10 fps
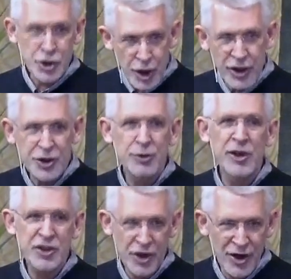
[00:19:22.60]
church
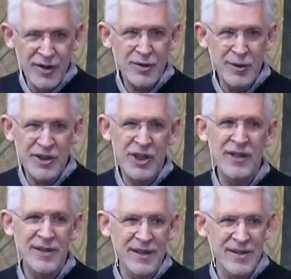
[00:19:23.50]
returns with
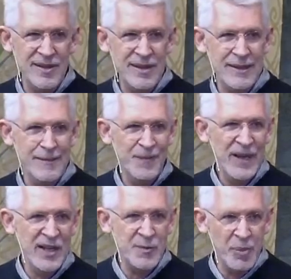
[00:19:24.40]
Jesus,
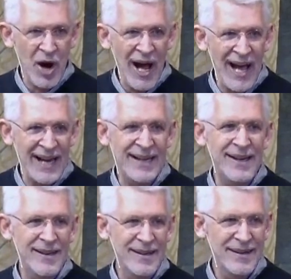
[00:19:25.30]
his bride,